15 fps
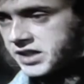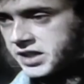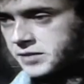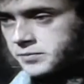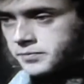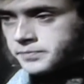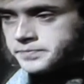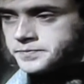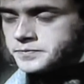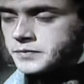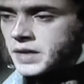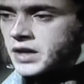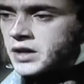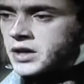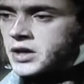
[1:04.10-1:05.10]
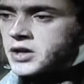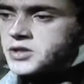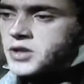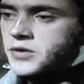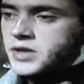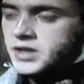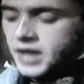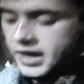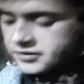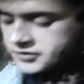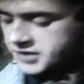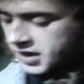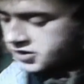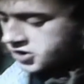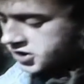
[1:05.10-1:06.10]
him, so that life
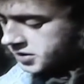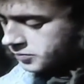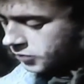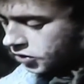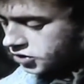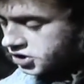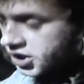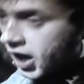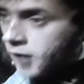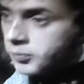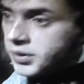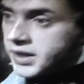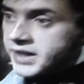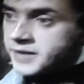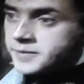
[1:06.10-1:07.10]
touched him more sharply.